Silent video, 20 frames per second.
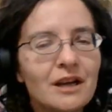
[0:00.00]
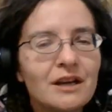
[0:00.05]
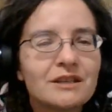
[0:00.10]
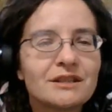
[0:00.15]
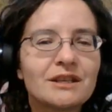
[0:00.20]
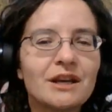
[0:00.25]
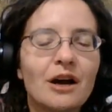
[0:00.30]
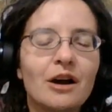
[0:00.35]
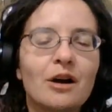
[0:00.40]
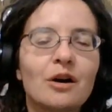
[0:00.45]

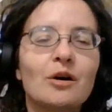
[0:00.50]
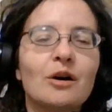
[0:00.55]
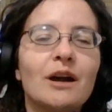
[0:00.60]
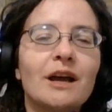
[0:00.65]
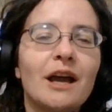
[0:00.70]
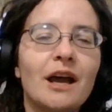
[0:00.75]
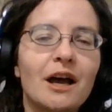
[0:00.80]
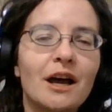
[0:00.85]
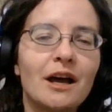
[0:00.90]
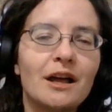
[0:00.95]
So
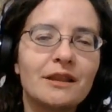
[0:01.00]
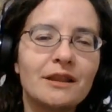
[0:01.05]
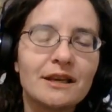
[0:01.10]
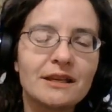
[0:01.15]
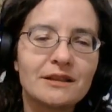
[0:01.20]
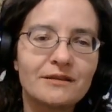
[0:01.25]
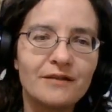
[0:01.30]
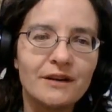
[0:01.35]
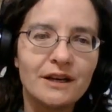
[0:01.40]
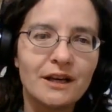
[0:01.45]
uh,
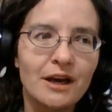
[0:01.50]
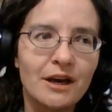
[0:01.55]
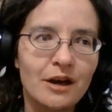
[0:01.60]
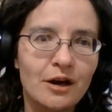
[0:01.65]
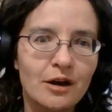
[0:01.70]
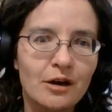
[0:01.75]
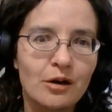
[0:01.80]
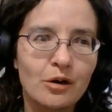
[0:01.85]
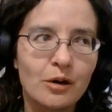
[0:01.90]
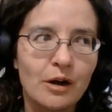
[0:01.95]
this
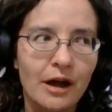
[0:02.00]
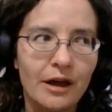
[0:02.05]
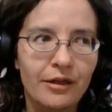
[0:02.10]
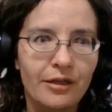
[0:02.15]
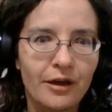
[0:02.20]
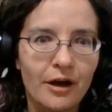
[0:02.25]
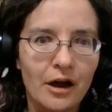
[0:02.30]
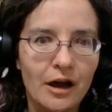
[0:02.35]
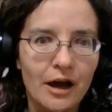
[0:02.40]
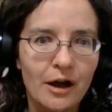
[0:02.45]
video, I
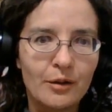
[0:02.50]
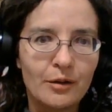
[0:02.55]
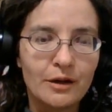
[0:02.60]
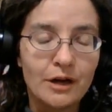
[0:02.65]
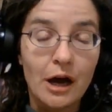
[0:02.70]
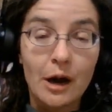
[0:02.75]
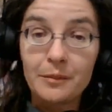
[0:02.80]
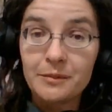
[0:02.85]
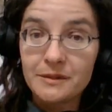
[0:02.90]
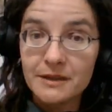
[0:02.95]
thought I would
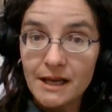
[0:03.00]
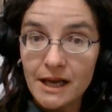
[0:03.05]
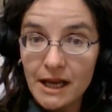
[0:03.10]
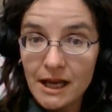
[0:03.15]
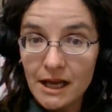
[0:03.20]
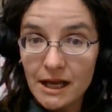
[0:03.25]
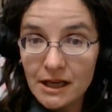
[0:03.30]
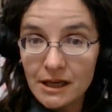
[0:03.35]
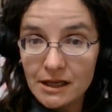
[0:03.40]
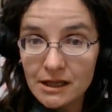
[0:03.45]

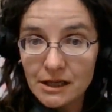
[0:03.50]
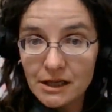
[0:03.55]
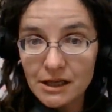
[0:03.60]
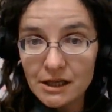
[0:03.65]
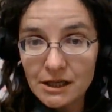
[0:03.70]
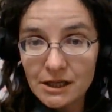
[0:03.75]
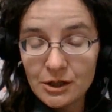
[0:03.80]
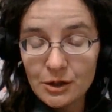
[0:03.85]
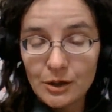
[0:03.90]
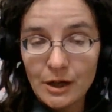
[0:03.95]
update
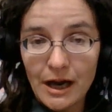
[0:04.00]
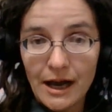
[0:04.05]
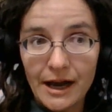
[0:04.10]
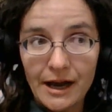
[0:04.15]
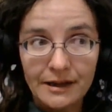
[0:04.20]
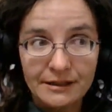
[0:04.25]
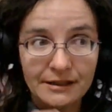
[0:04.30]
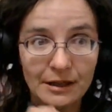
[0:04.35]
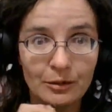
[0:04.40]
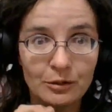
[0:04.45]
you
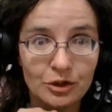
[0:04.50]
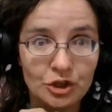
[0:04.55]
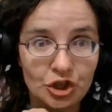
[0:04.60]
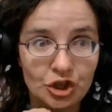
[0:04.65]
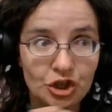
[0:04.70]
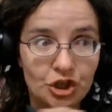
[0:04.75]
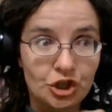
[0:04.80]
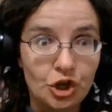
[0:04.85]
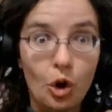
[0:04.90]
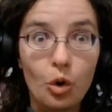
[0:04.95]
guys. I would
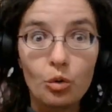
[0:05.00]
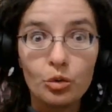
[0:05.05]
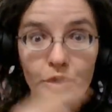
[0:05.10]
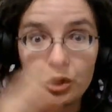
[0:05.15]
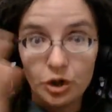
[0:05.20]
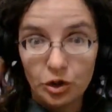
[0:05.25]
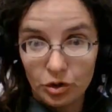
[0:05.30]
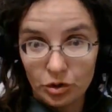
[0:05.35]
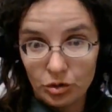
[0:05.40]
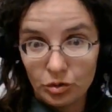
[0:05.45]
show
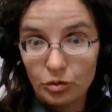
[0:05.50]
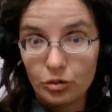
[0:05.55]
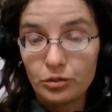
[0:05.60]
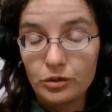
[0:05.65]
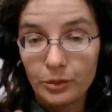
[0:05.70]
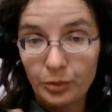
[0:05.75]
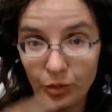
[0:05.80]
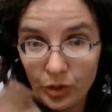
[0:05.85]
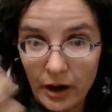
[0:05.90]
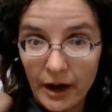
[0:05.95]
you
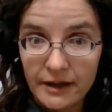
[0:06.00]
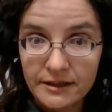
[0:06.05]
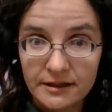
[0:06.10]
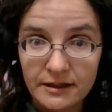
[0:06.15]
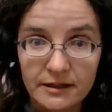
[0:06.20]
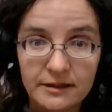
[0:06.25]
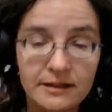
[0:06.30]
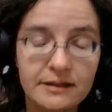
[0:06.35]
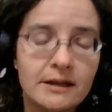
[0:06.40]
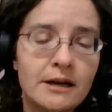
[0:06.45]
the
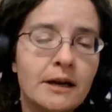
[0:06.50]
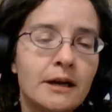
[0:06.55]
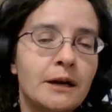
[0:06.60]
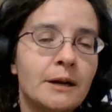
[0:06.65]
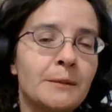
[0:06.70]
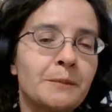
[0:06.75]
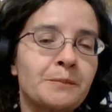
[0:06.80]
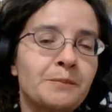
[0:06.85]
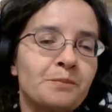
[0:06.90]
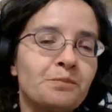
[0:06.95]
process
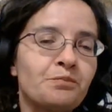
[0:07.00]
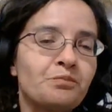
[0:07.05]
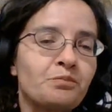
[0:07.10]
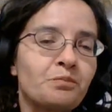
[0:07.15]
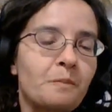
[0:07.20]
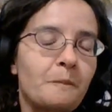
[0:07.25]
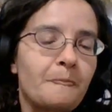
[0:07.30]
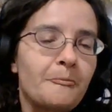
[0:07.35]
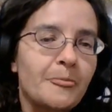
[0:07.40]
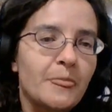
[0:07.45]

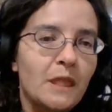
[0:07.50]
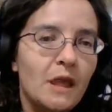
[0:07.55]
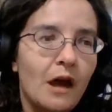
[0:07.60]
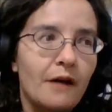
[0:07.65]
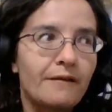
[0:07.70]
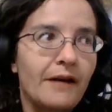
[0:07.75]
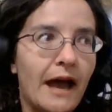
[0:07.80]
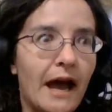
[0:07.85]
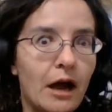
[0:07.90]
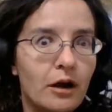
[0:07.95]

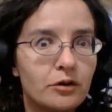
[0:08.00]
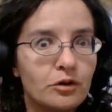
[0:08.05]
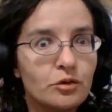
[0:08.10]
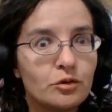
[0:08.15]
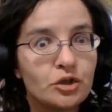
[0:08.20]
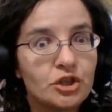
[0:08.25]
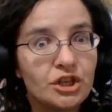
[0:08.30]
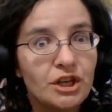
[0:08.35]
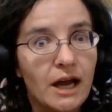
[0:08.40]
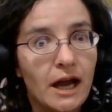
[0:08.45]
of how you
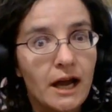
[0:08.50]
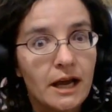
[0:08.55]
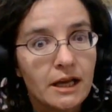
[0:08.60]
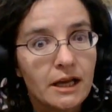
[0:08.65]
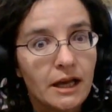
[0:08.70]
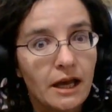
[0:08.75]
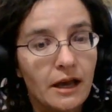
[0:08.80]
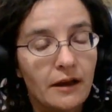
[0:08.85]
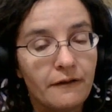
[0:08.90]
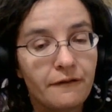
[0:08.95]

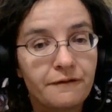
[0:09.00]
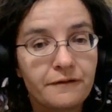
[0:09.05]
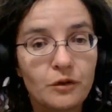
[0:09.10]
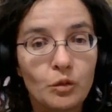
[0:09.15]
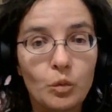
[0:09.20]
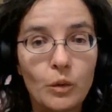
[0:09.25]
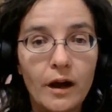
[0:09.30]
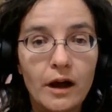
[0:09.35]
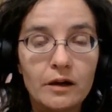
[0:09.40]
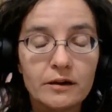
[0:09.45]
check if the
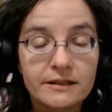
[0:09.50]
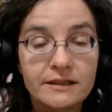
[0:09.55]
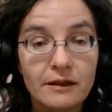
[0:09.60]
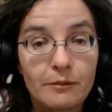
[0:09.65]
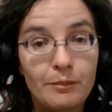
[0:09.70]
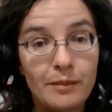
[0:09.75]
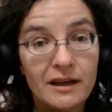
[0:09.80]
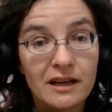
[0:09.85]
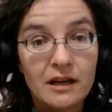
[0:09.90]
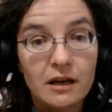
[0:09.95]
wells
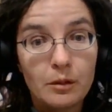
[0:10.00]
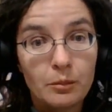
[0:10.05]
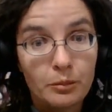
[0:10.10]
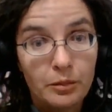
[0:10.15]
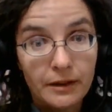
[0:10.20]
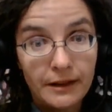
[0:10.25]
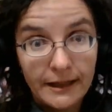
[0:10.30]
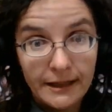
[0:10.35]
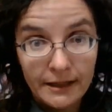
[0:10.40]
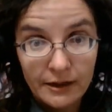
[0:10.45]
have been
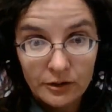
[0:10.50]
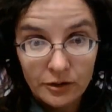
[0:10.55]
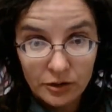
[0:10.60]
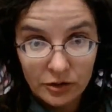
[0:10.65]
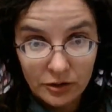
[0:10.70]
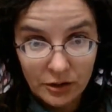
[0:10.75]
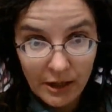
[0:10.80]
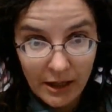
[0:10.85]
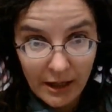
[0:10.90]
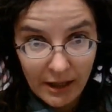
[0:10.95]
completed
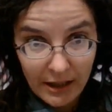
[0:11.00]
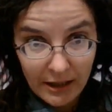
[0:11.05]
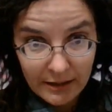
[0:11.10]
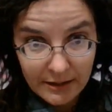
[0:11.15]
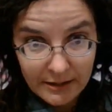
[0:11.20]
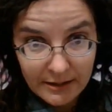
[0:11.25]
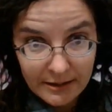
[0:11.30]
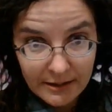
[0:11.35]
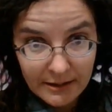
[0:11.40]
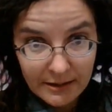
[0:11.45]
or
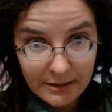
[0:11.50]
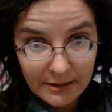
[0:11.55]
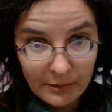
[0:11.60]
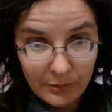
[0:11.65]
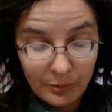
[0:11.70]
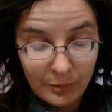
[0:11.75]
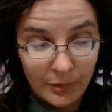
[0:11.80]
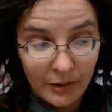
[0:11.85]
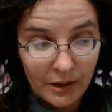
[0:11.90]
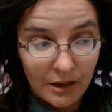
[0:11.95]
not.
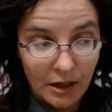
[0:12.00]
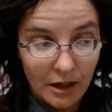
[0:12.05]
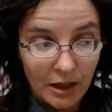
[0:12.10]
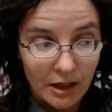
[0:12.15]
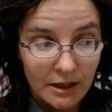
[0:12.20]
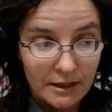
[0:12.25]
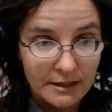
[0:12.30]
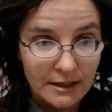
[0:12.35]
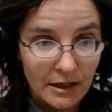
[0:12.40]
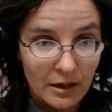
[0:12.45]

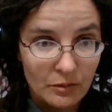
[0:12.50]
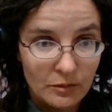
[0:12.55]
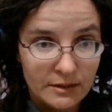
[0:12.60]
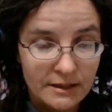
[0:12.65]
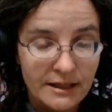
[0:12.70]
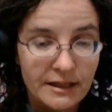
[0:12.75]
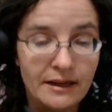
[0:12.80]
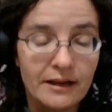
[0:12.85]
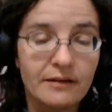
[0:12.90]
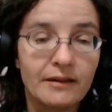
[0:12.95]
Because I was
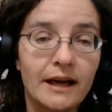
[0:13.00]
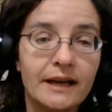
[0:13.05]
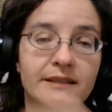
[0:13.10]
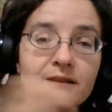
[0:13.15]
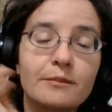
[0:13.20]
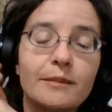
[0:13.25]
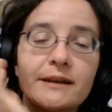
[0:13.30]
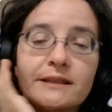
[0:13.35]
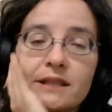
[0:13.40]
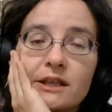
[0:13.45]
getting lots
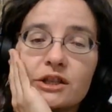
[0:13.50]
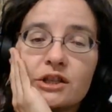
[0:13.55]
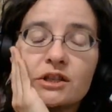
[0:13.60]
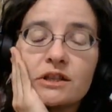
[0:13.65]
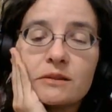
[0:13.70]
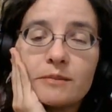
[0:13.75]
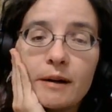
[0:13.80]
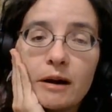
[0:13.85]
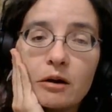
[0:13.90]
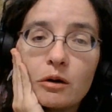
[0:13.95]
of
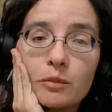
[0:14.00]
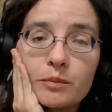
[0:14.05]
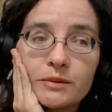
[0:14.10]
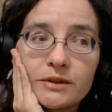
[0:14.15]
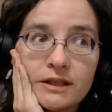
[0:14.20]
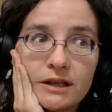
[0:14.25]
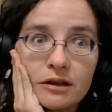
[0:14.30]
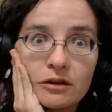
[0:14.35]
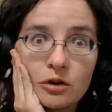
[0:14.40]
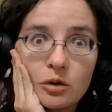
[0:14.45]
messages about
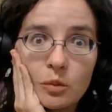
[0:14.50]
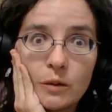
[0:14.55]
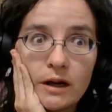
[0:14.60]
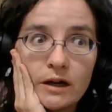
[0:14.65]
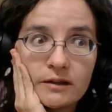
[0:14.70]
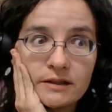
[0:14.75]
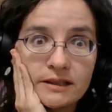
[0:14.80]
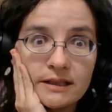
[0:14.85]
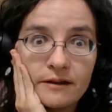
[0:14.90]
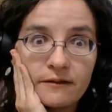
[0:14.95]
particular
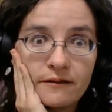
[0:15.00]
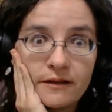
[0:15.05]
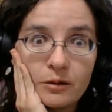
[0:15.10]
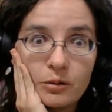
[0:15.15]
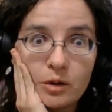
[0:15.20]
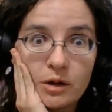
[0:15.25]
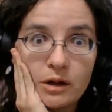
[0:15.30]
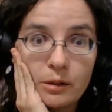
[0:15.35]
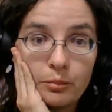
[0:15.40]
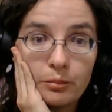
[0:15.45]
wells and if they
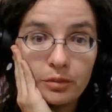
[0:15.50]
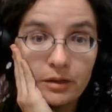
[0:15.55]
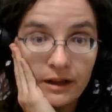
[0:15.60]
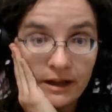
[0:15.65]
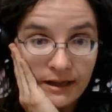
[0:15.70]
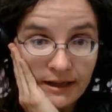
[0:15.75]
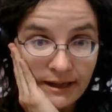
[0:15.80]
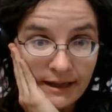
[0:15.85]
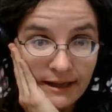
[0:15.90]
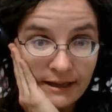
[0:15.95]
were
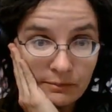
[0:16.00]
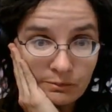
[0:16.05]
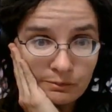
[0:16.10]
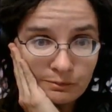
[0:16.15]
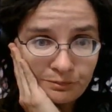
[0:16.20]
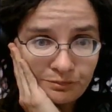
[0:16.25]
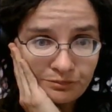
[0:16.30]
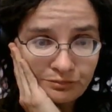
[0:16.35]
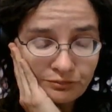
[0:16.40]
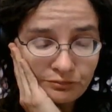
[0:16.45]
completed.
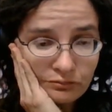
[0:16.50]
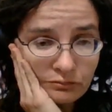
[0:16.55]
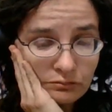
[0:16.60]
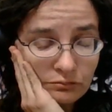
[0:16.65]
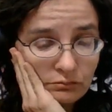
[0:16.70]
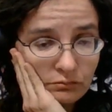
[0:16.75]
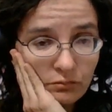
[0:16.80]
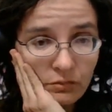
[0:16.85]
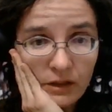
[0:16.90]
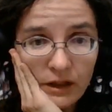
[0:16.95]

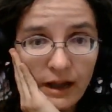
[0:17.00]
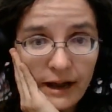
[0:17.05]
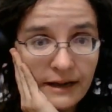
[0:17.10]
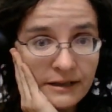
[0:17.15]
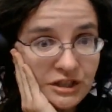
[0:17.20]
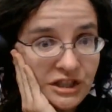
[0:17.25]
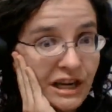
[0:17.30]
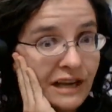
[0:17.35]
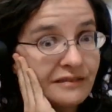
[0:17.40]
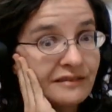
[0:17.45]
I
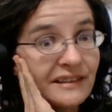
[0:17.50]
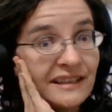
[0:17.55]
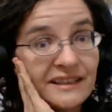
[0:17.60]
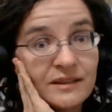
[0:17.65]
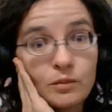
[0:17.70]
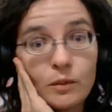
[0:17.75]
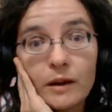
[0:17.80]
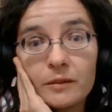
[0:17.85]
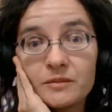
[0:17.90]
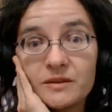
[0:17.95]
check these
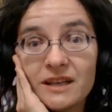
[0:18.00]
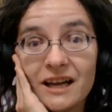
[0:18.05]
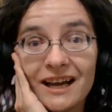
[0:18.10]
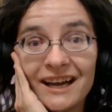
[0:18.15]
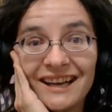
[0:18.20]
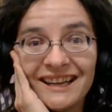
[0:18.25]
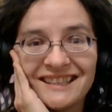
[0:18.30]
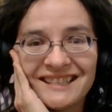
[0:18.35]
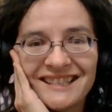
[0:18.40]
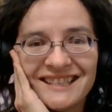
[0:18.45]

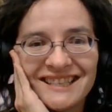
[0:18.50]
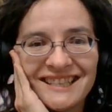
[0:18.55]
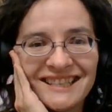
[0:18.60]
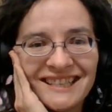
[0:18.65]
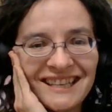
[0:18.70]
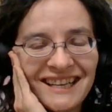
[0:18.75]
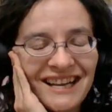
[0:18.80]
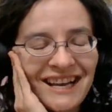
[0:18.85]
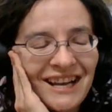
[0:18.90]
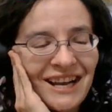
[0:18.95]
websites.
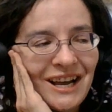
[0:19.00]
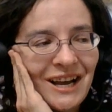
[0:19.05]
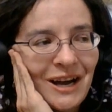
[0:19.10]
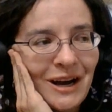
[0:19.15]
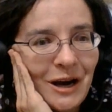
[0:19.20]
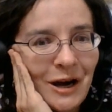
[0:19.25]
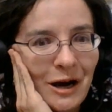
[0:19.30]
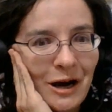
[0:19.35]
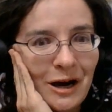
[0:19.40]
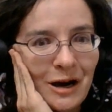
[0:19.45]

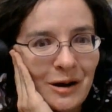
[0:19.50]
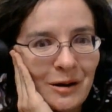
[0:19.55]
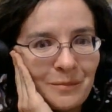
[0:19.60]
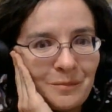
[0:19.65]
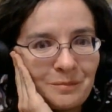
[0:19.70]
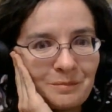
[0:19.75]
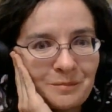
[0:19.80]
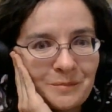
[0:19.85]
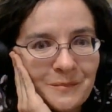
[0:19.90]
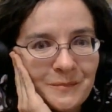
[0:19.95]

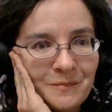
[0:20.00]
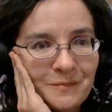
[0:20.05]
Um,